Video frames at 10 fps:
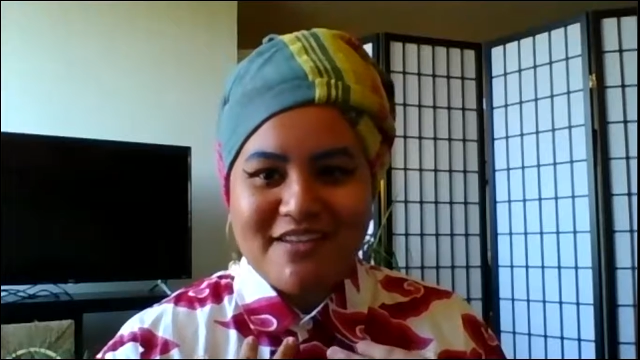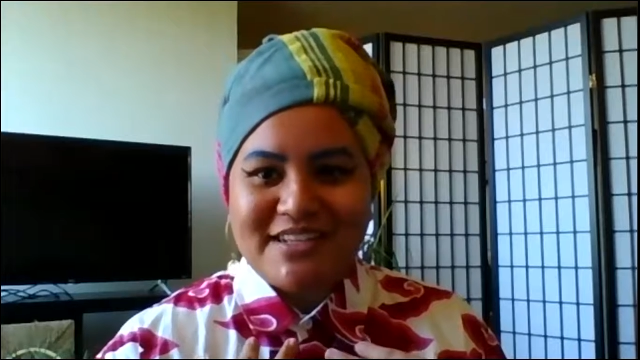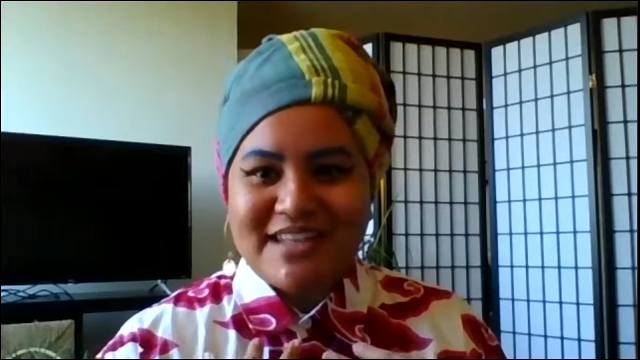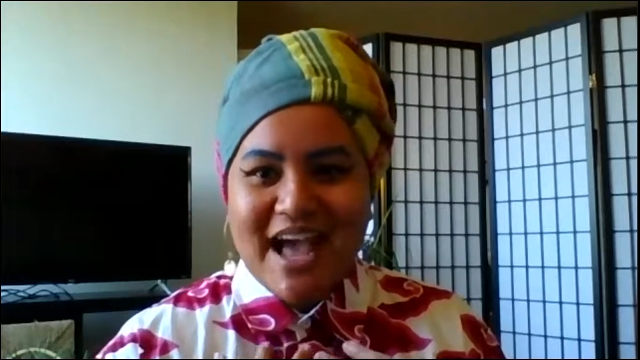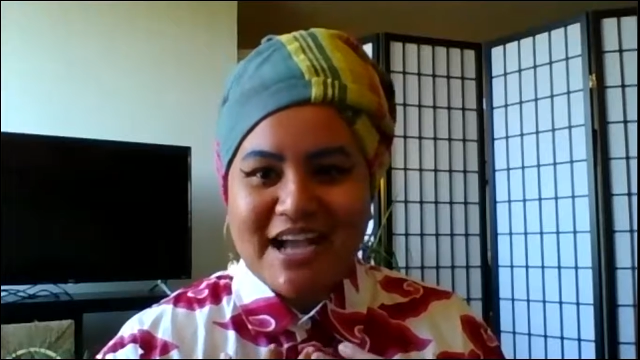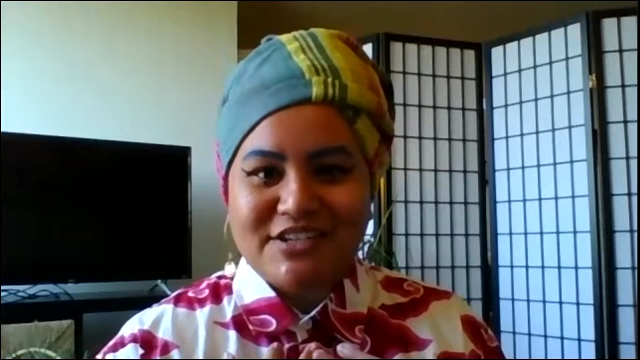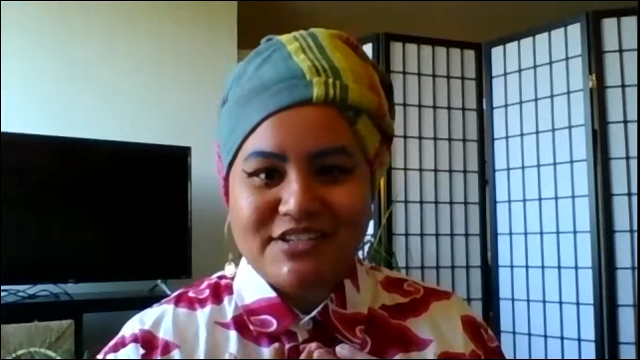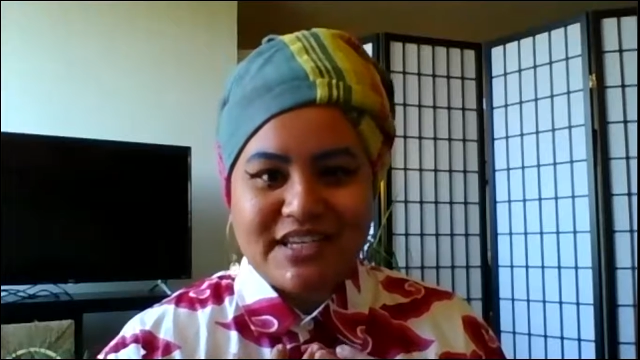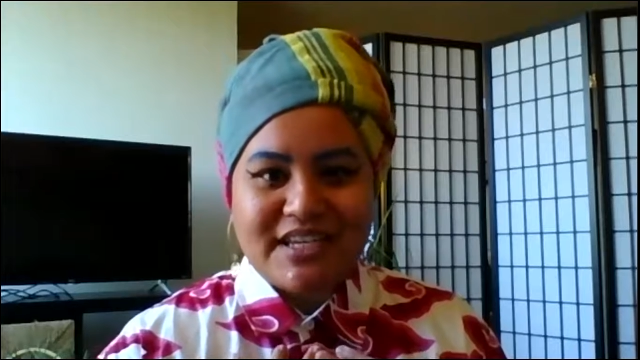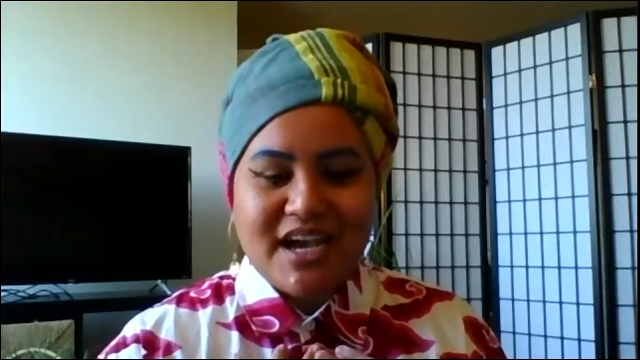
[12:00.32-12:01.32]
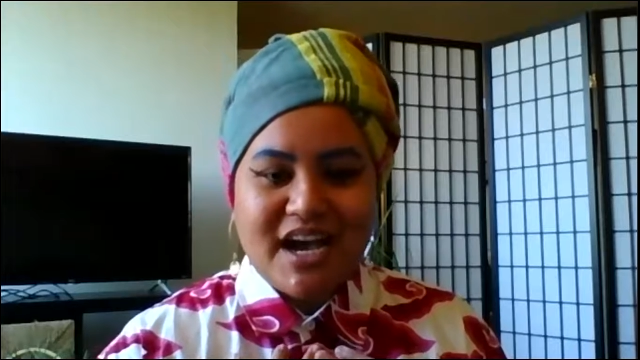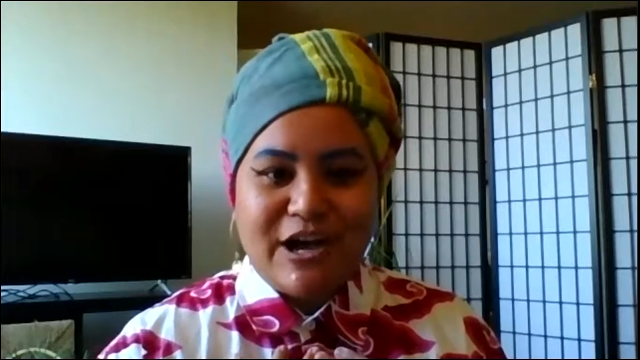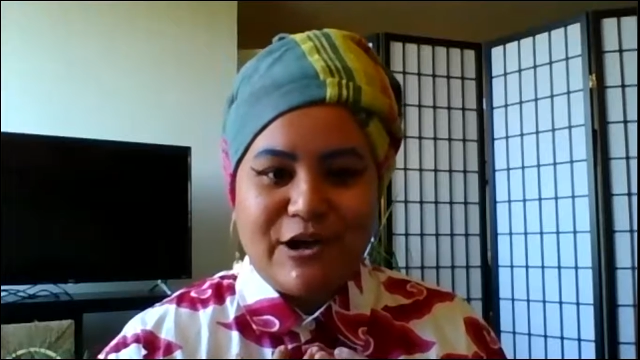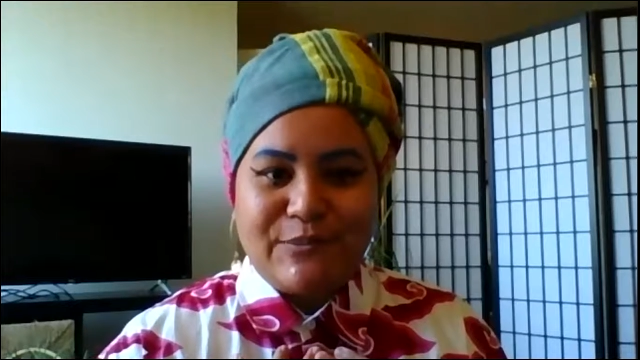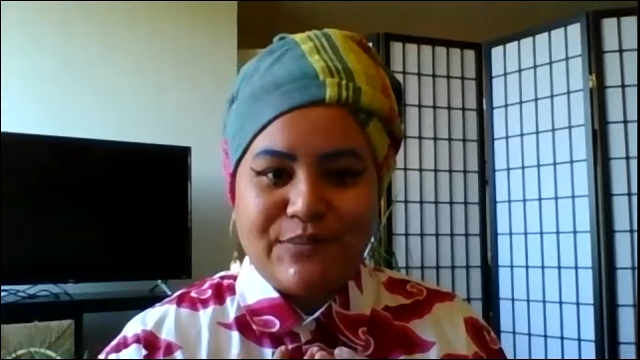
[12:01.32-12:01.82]
is actually
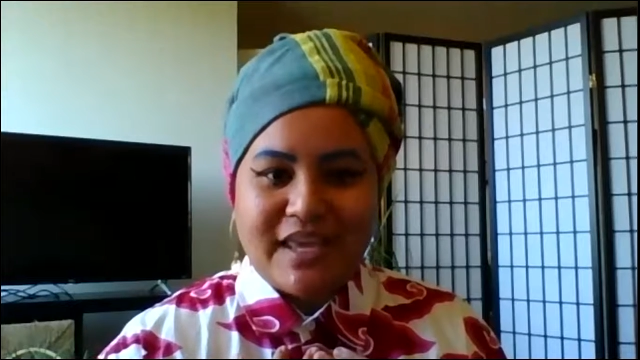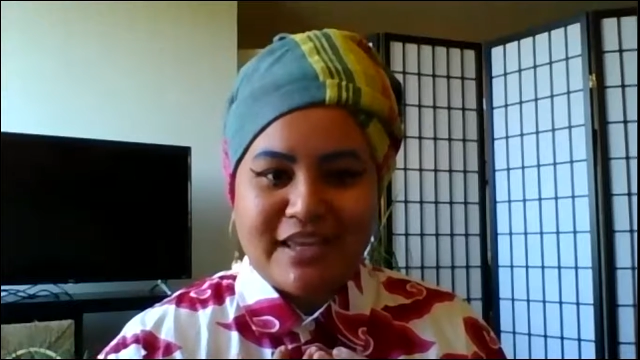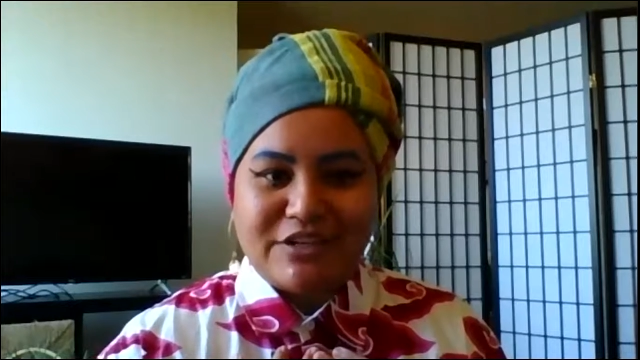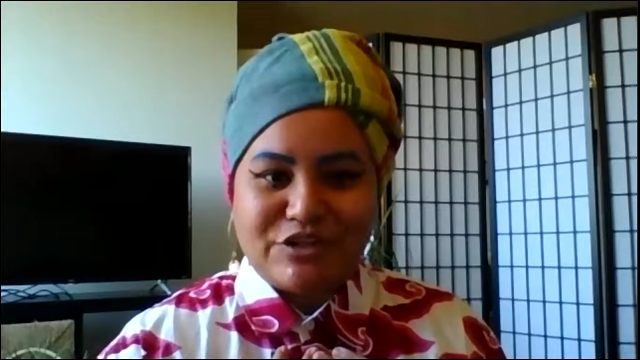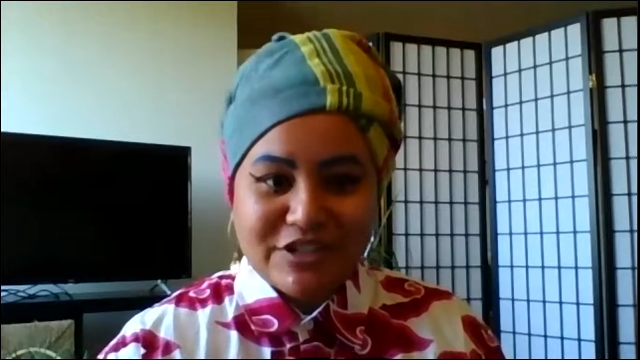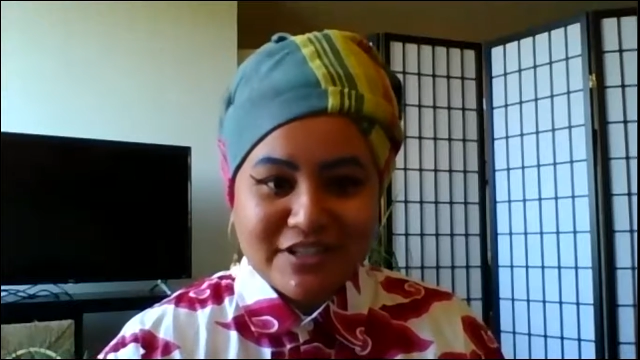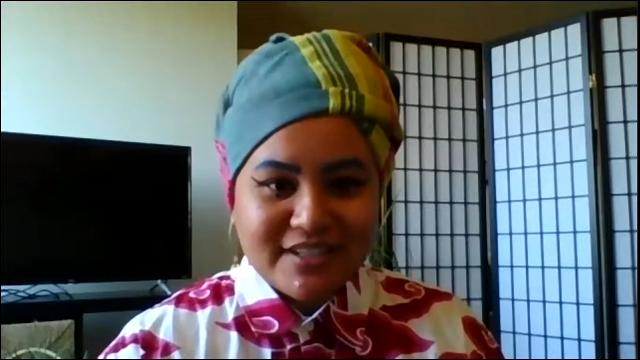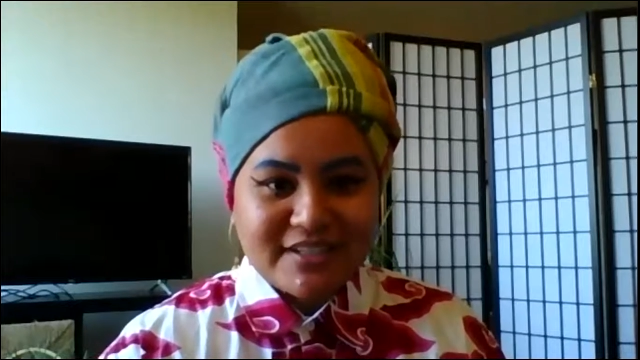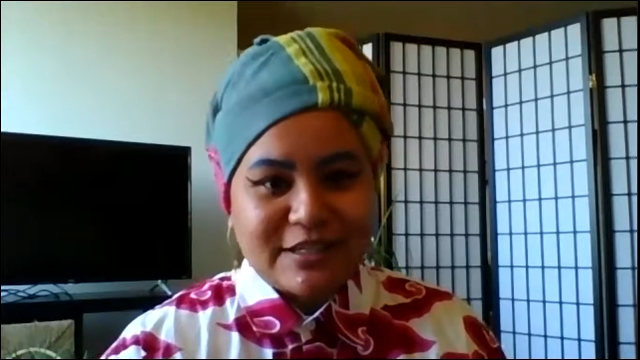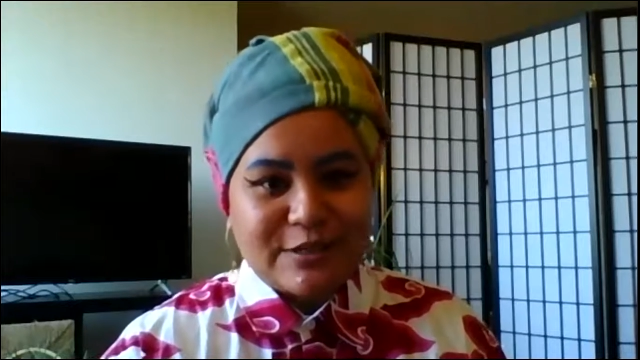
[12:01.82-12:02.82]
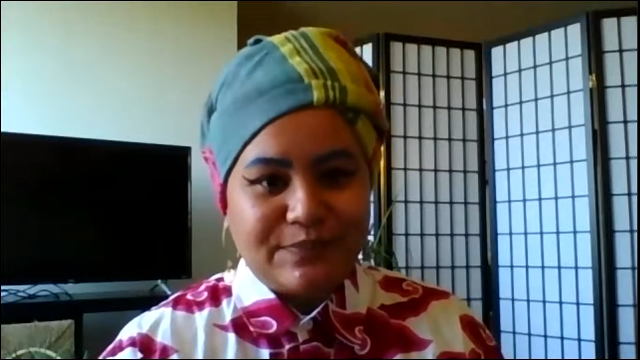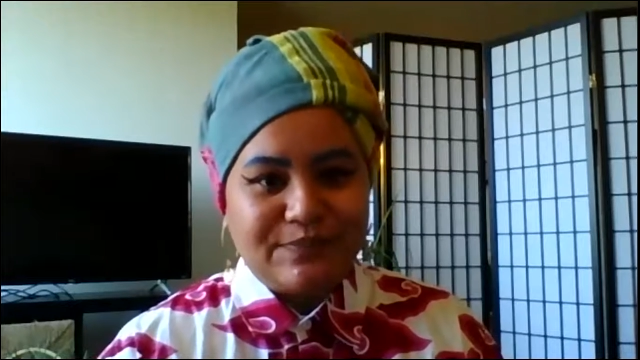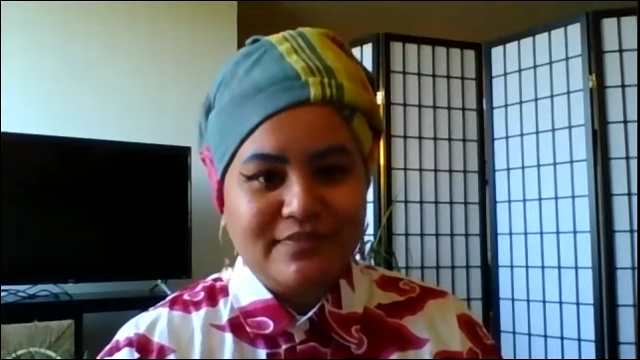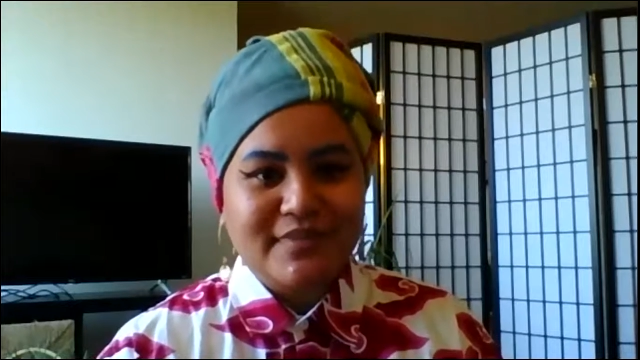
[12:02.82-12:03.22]
in journalism.